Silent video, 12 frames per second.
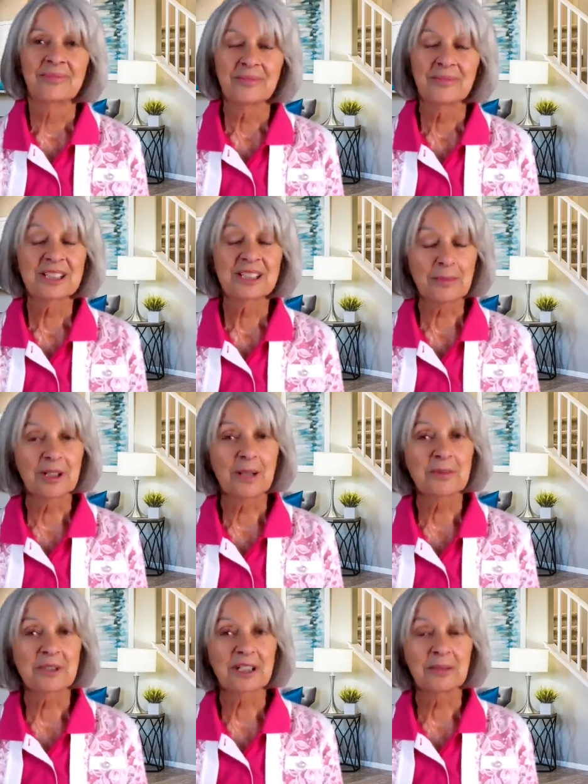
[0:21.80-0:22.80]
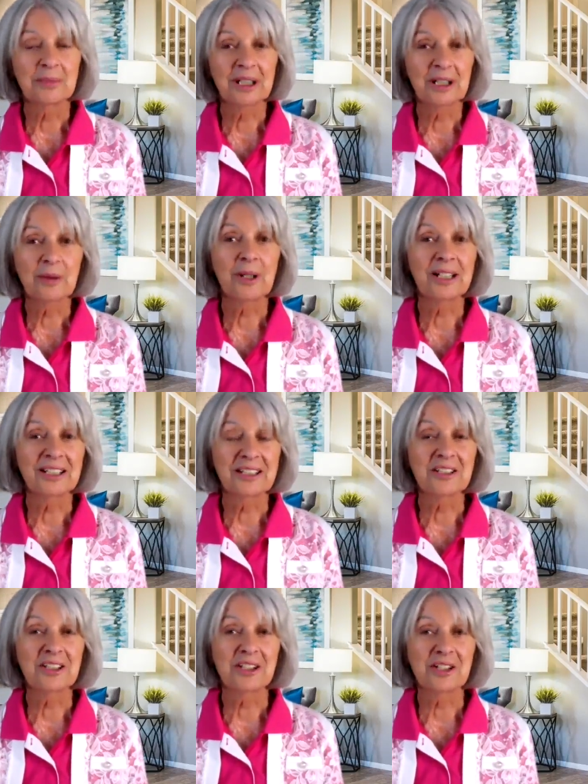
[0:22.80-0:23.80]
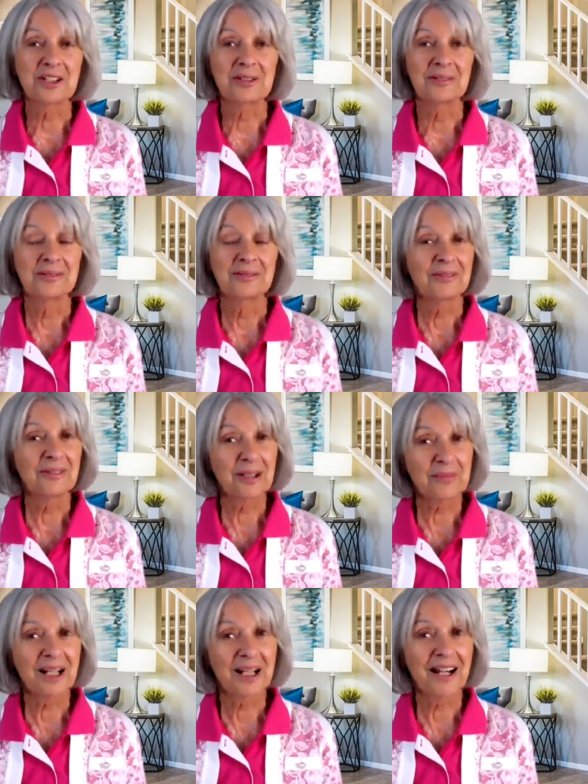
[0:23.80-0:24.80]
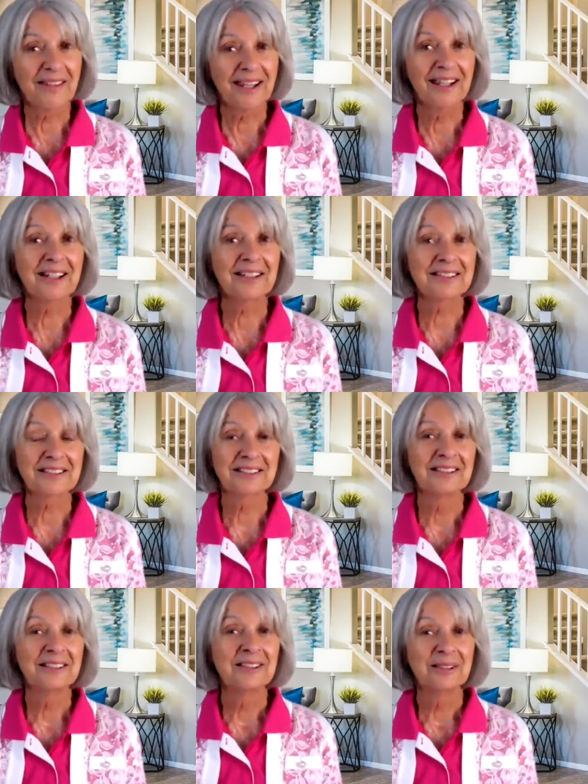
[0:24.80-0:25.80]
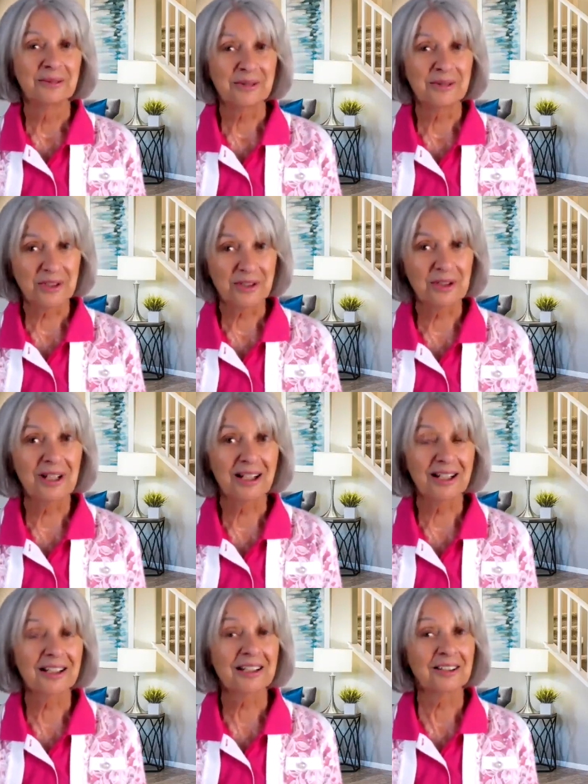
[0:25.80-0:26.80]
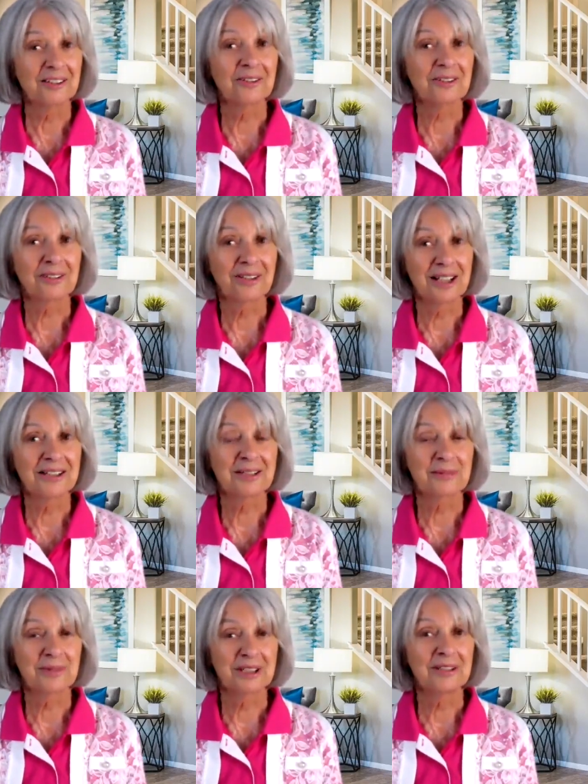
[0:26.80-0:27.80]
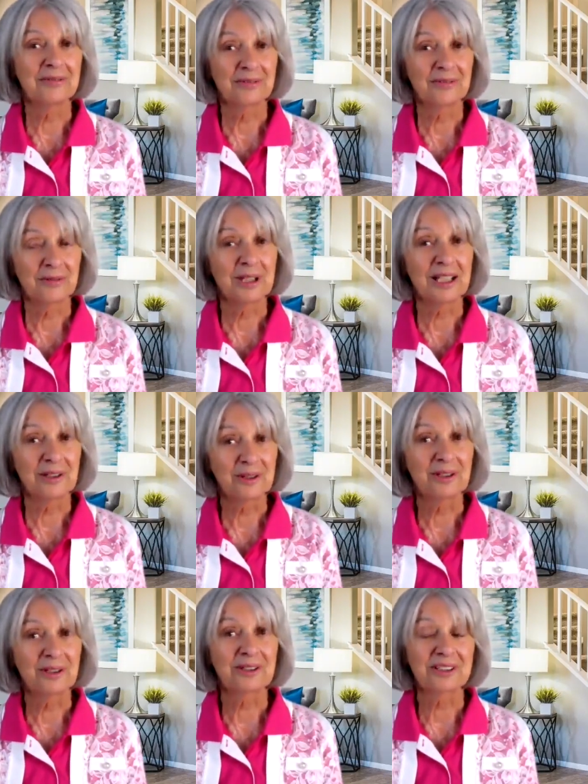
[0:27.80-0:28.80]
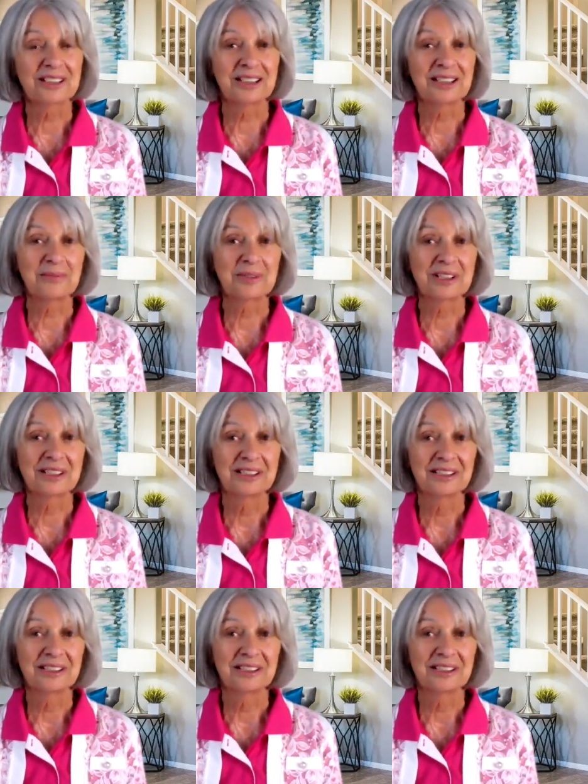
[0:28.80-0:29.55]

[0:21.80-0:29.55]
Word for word: But sometimes it can be quite a decision. What part of the house would you like a dog crate to be where your dog sleeps?